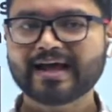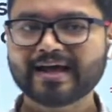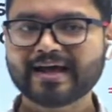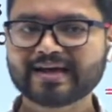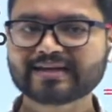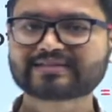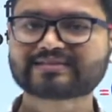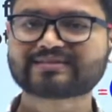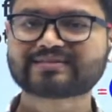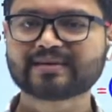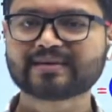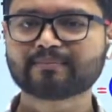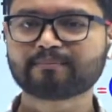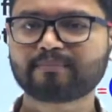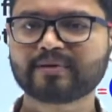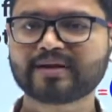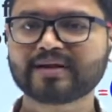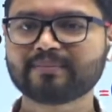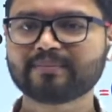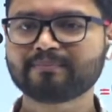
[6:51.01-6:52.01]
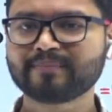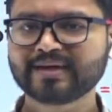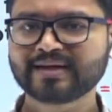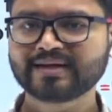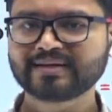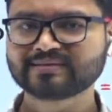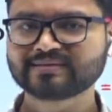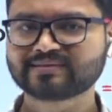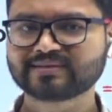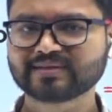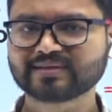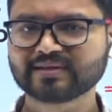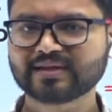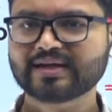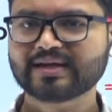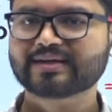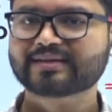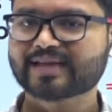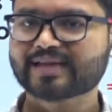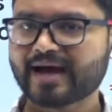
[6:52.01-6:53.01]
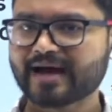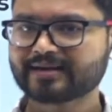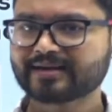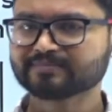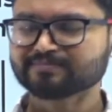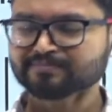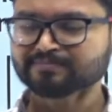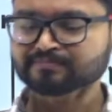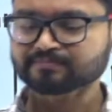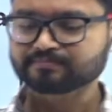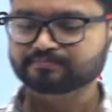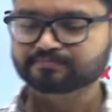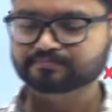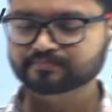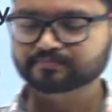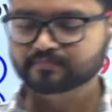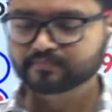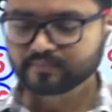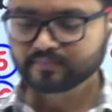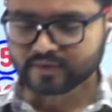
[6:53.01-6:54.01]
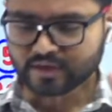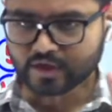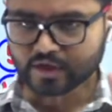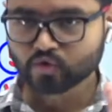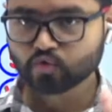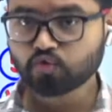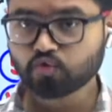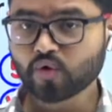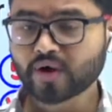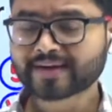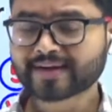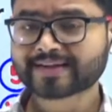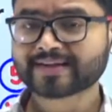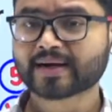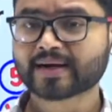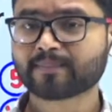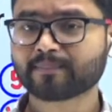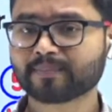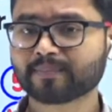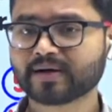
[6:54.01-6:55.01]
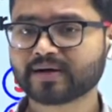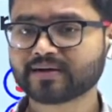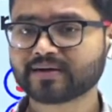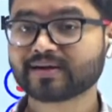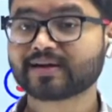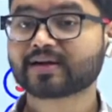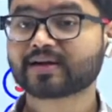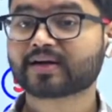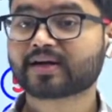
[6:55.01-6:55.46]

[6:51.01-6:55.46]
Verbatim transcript: it simply means that what number